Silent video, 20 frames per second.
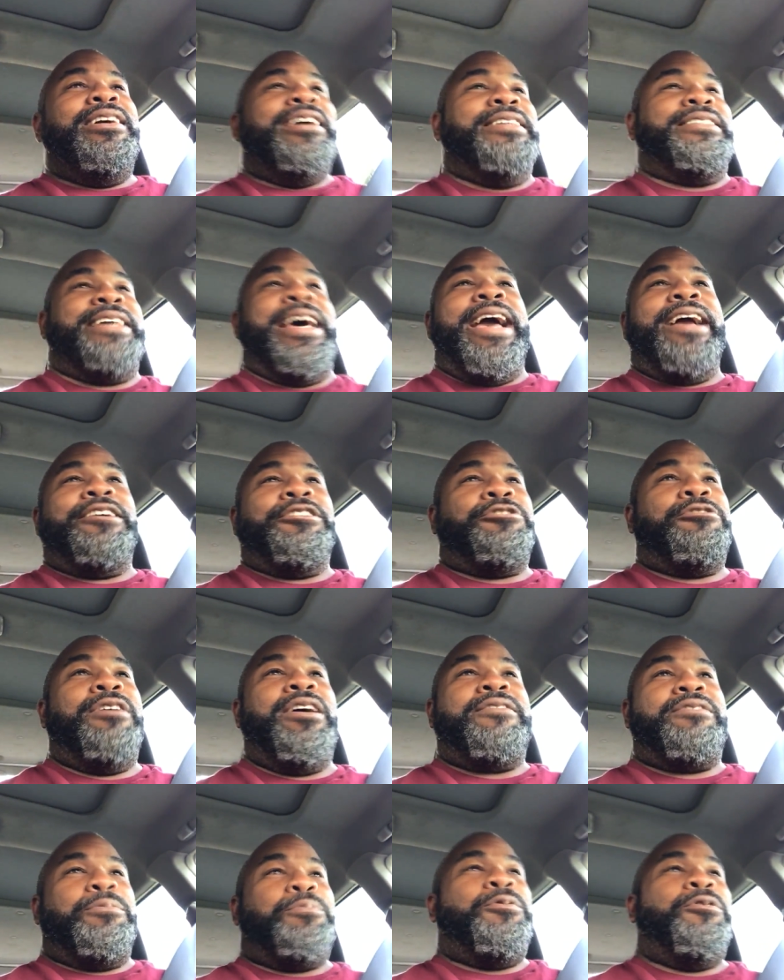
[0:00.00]
a tanker
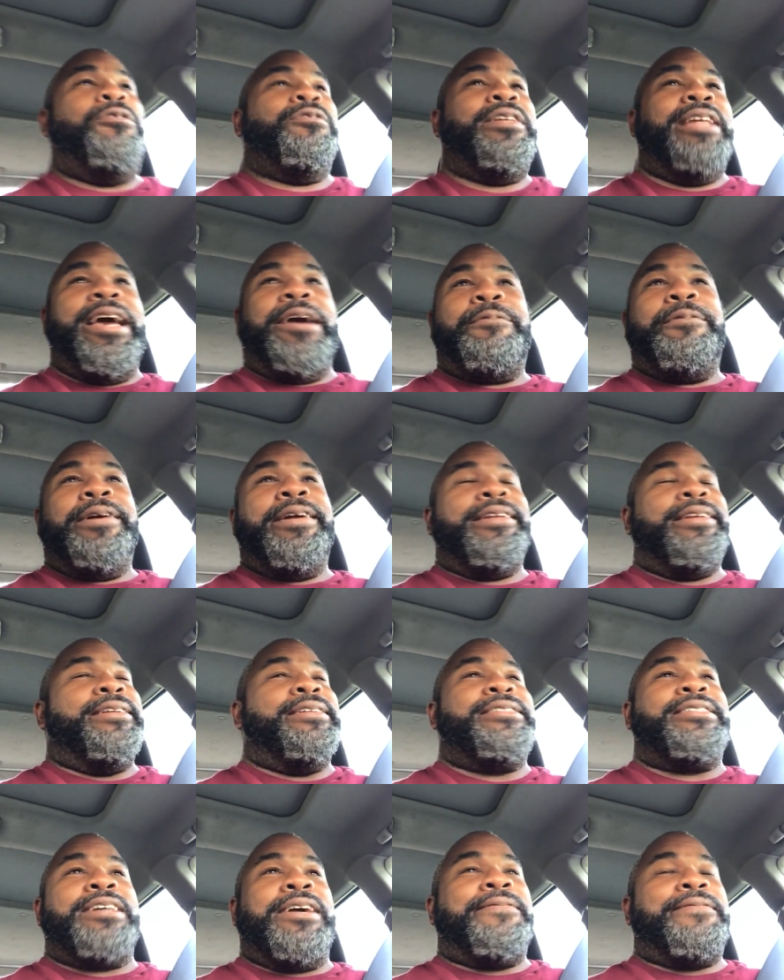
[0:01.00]
truck will pull liquid
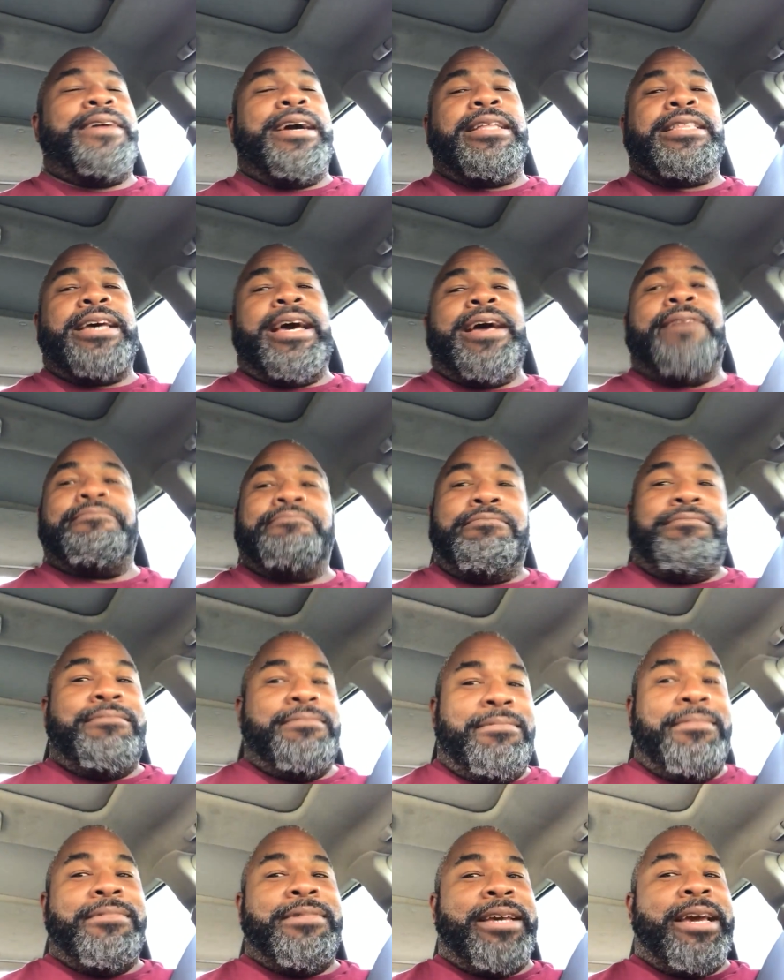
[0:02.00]
and stuff like that.
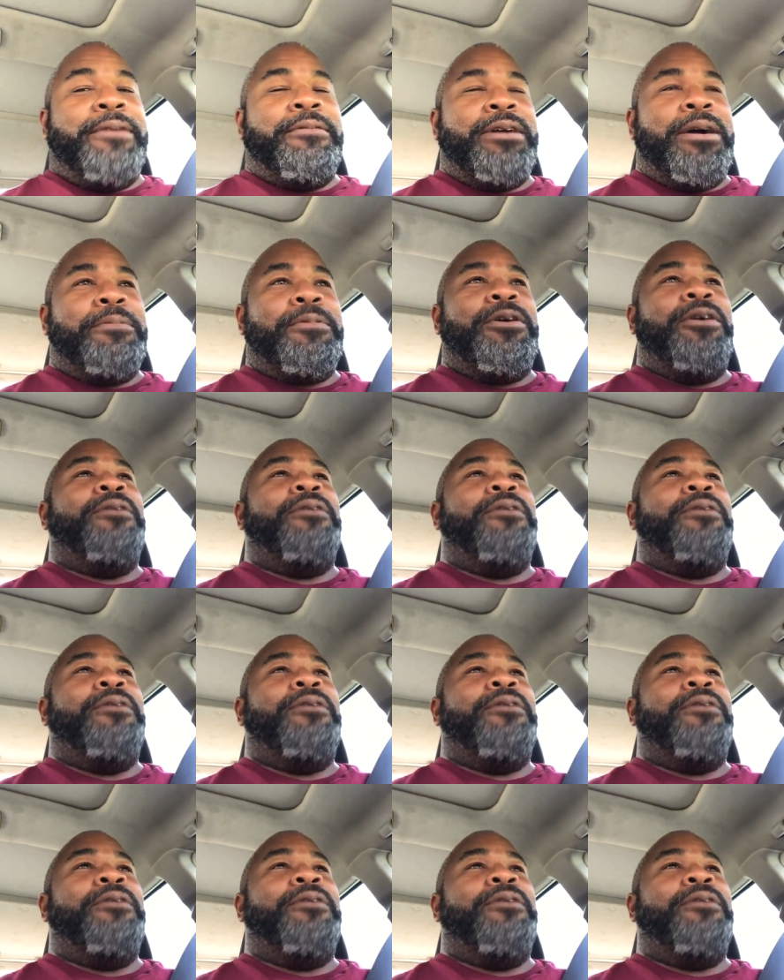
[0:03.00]
You get where I'm